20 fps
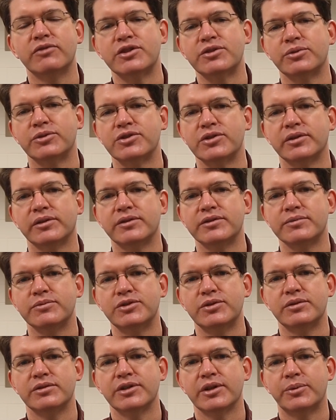visual journalism
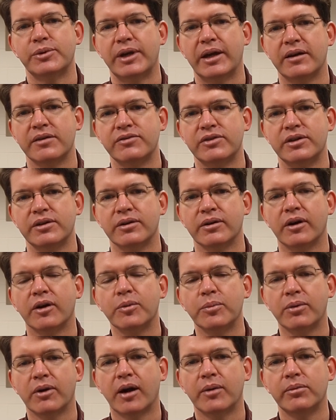students that we have here
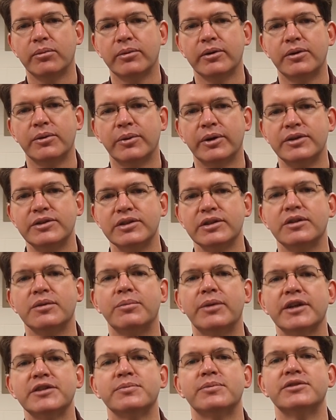are probably the ones in the
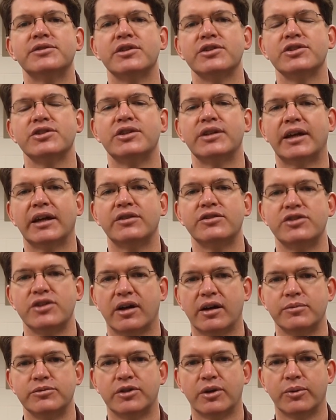best position to get
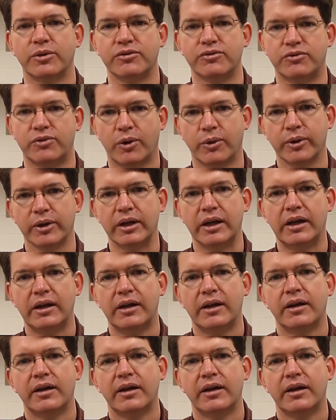jobs going forward.